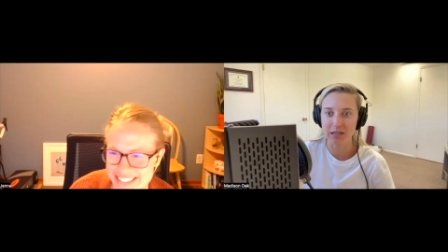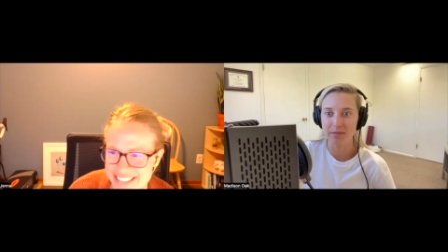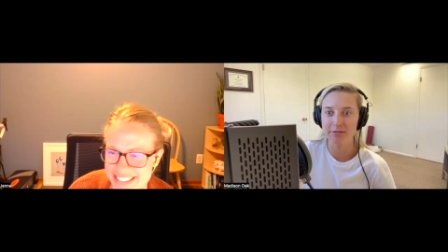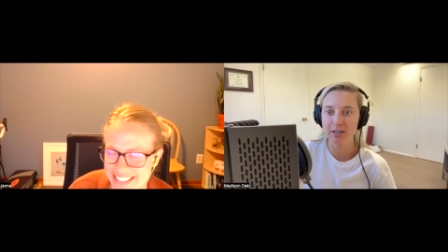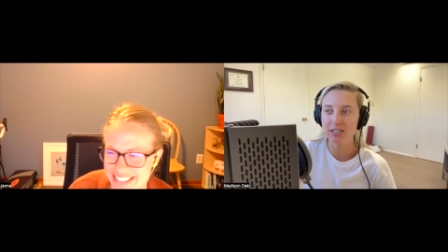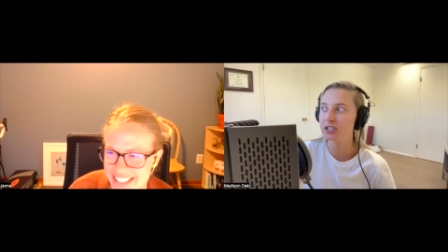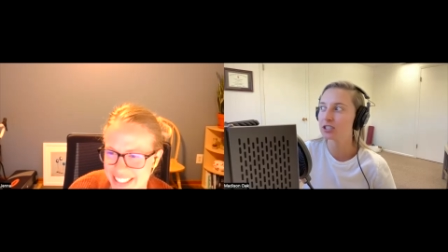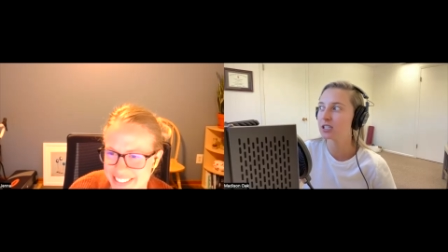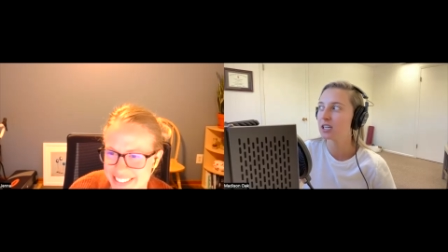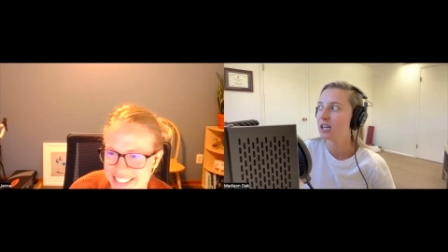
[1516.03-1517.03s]
My friend yeah.
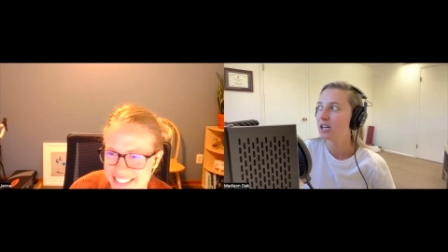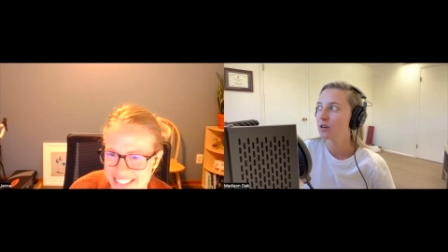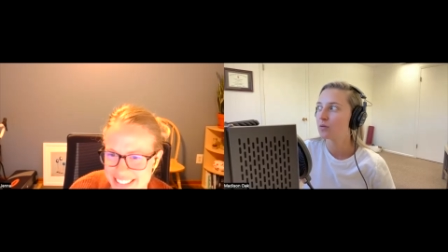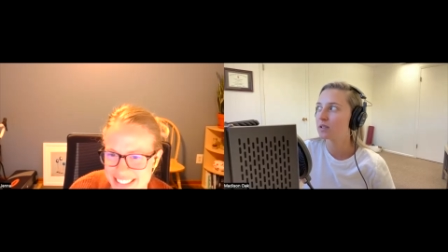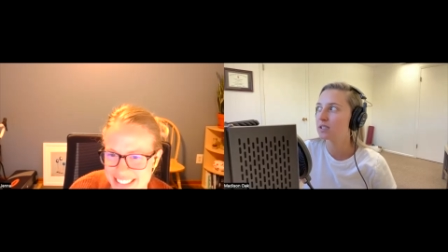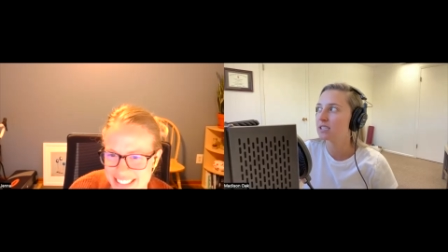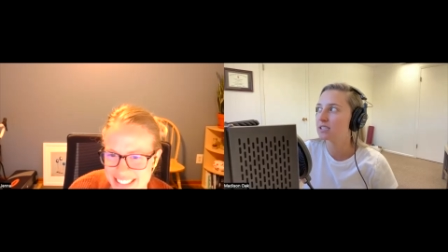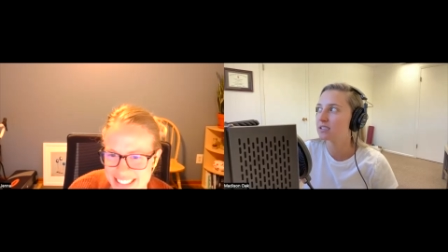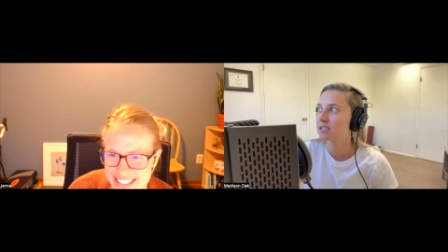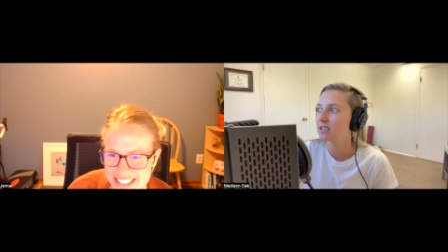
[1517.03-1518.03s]
just
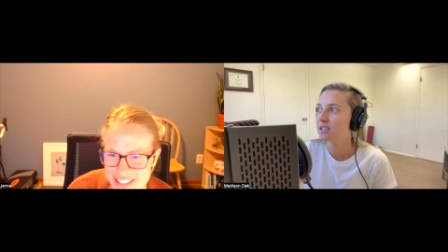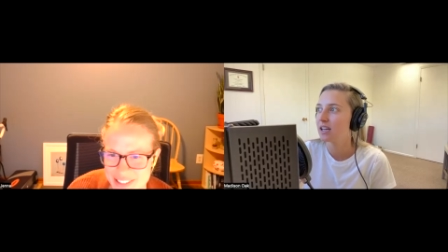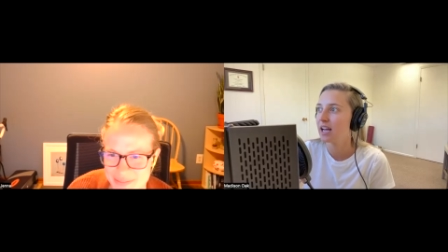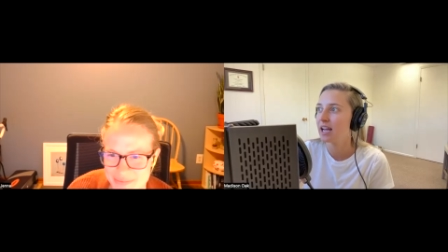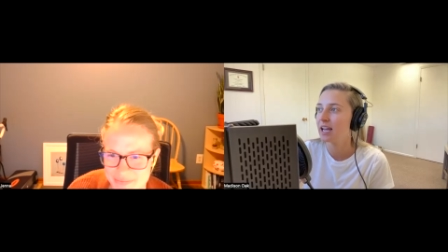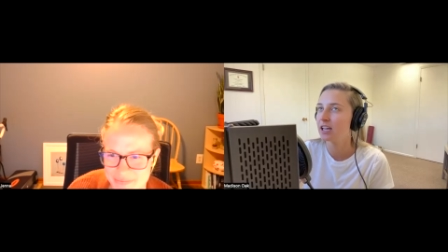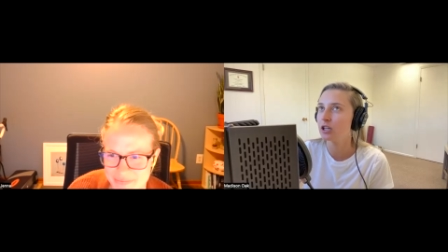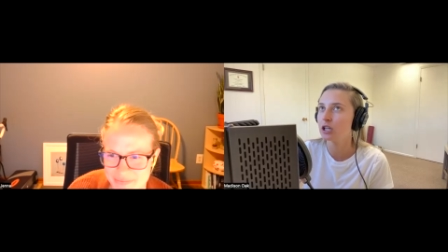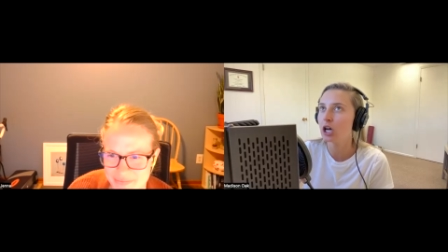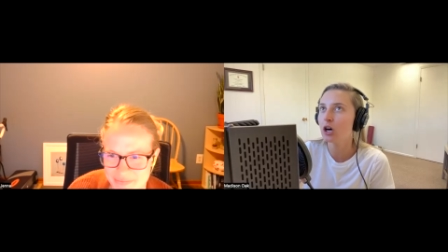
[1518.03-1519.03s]
released a
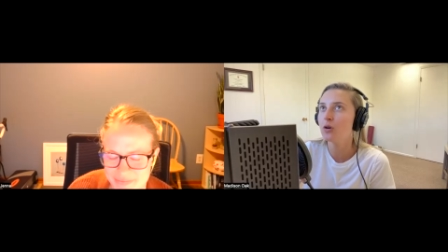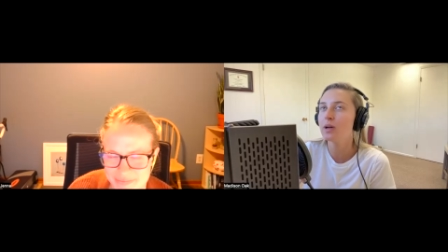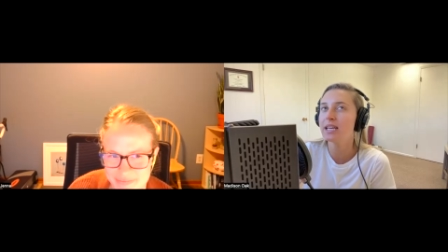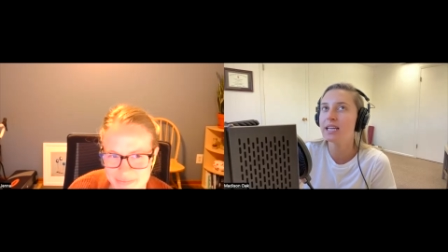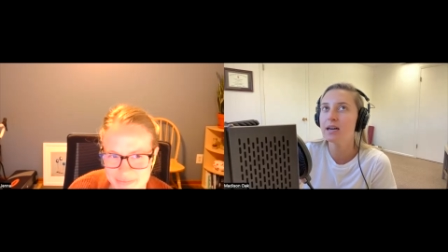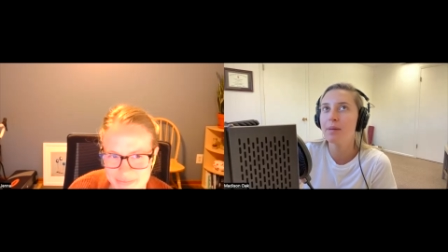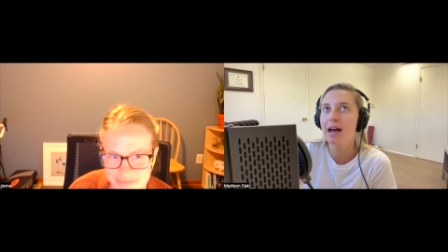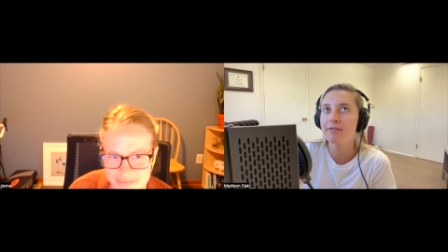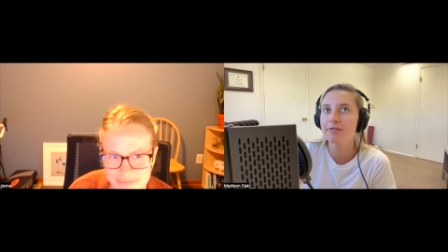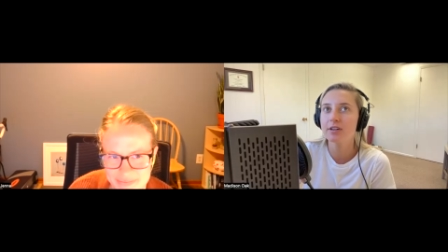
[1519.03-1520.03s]
low E M
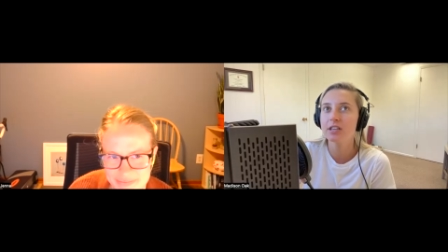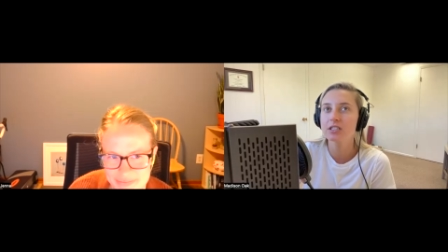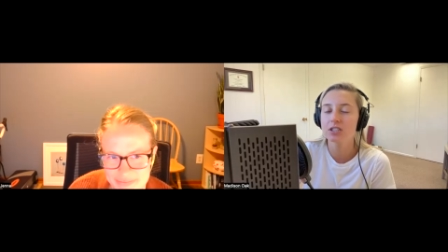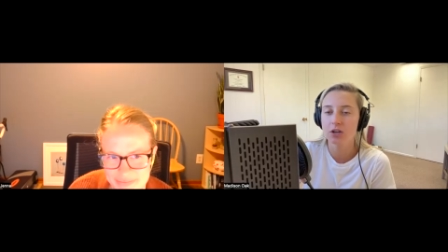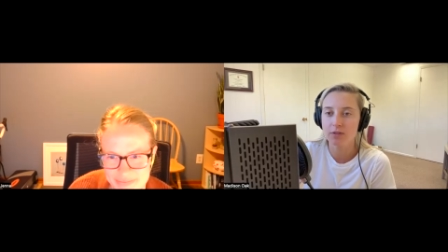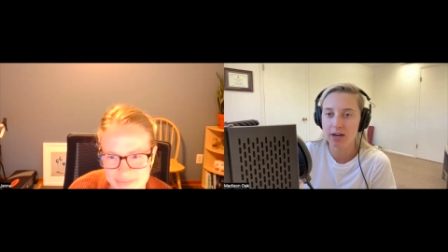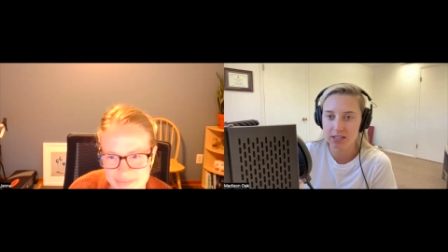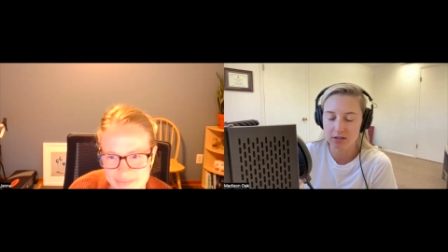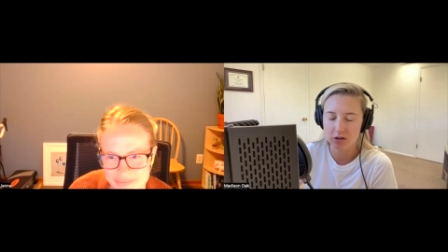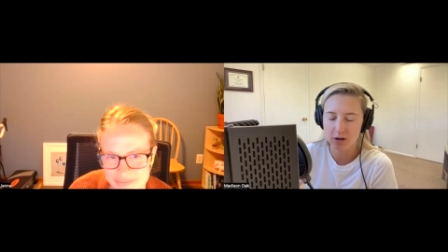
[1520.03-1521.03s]
F sunrise
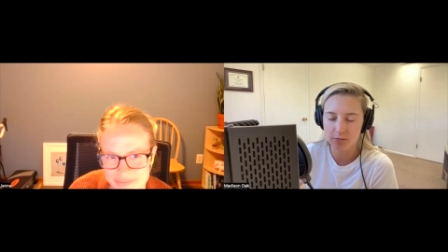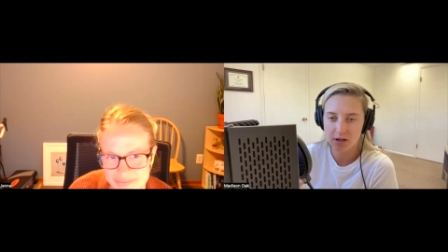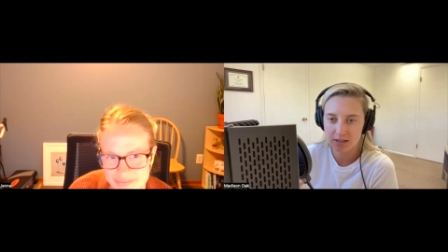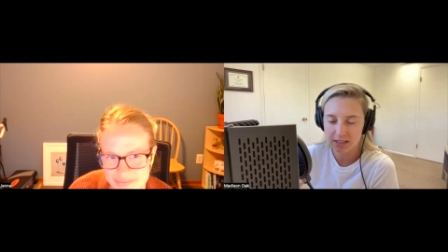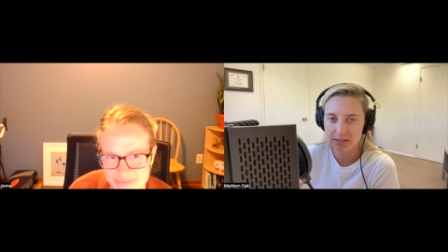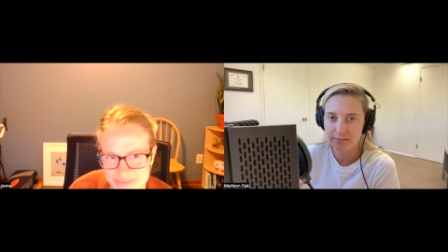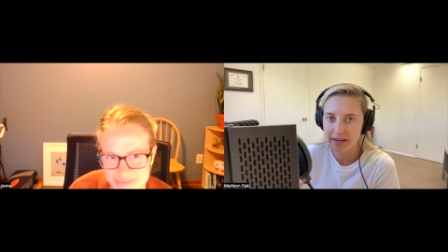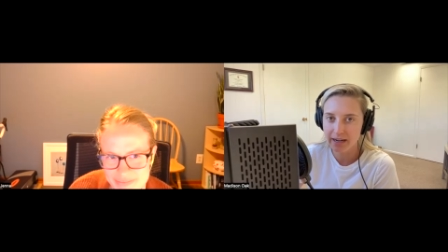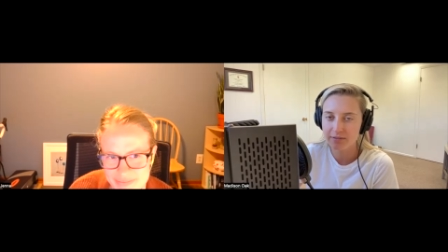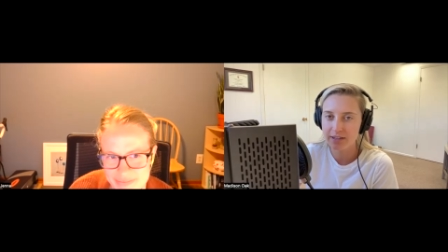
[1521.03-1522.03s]
alarm clock that's made
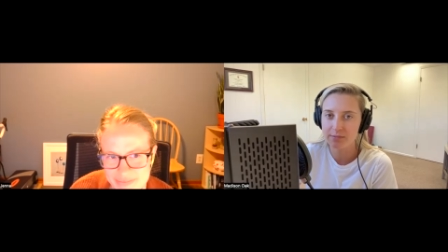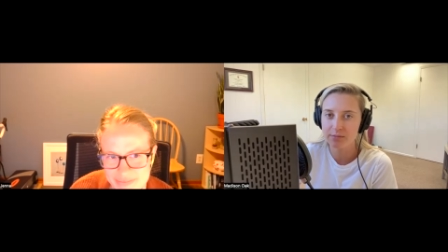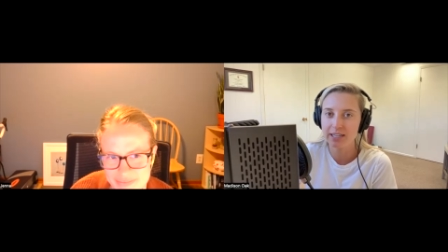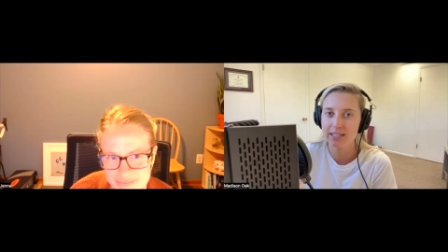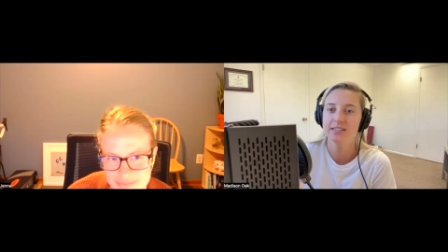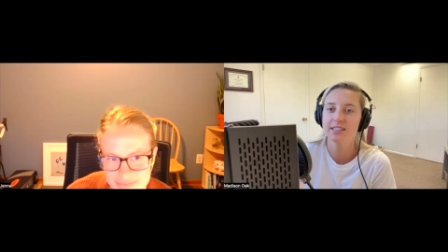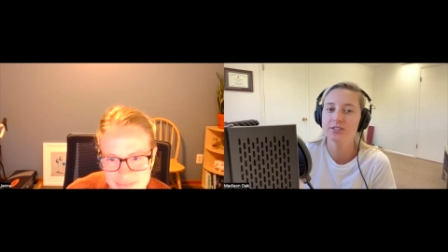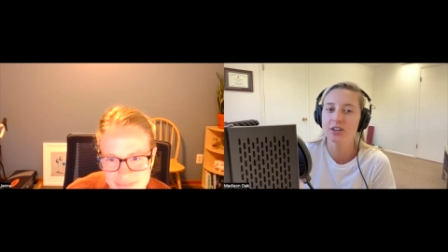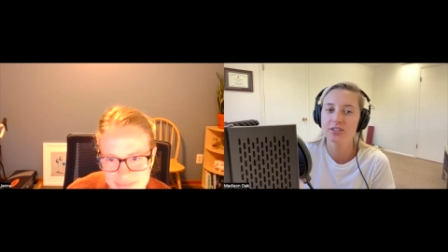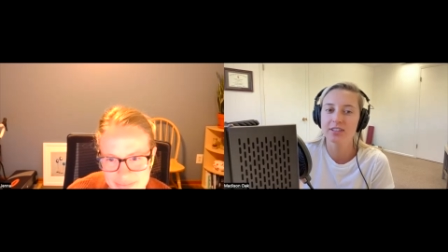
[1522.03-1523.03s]
out of Himalayan sea
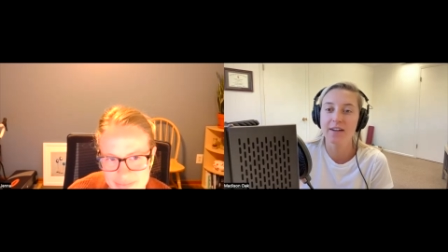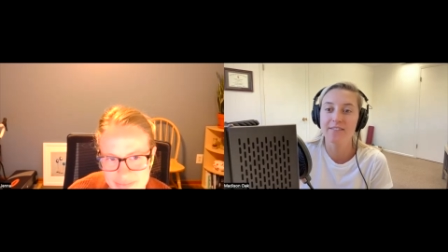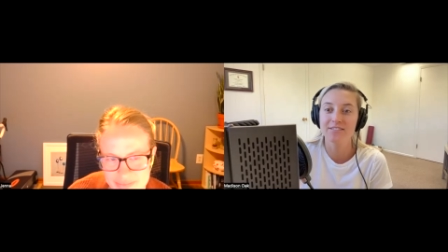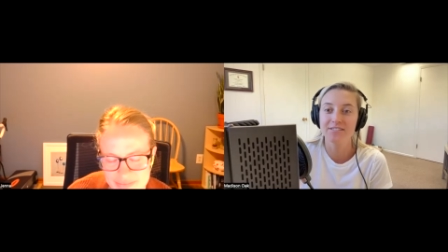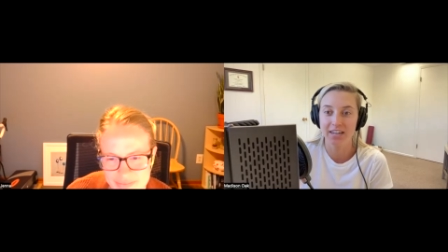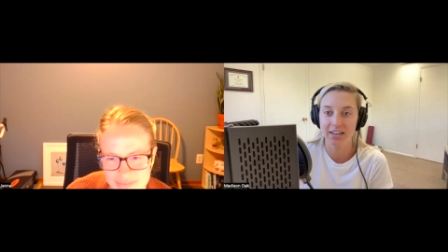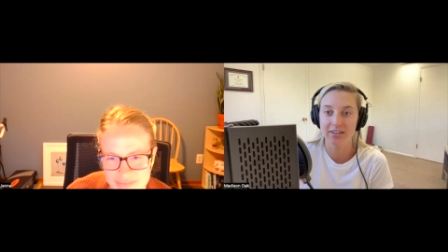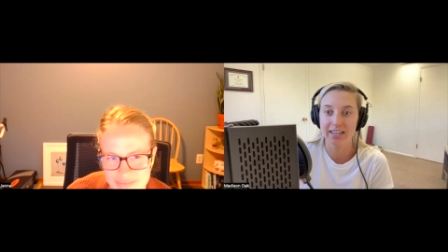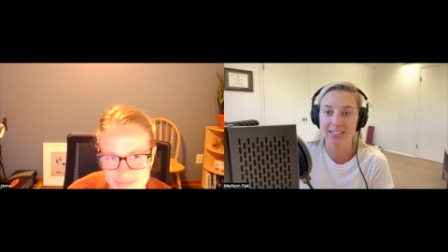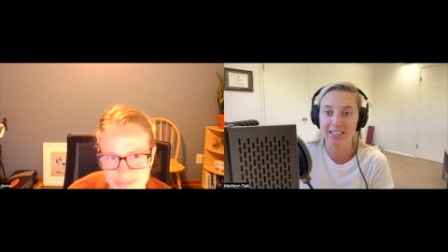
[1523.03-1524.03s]
salt. And I'm
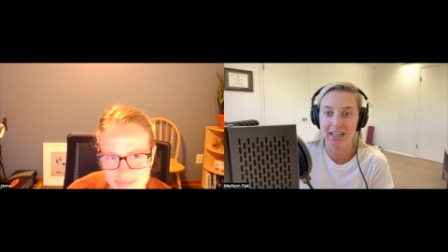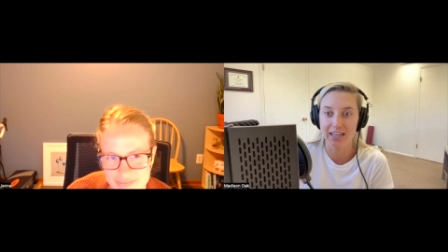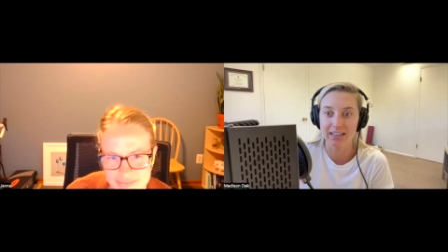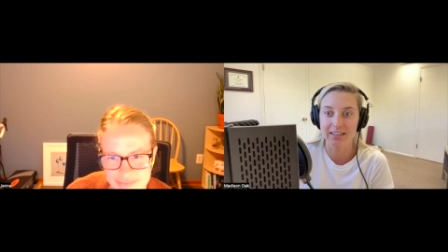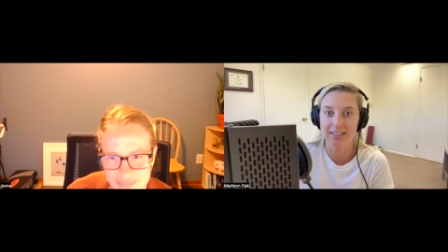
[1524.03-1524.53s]
very excited.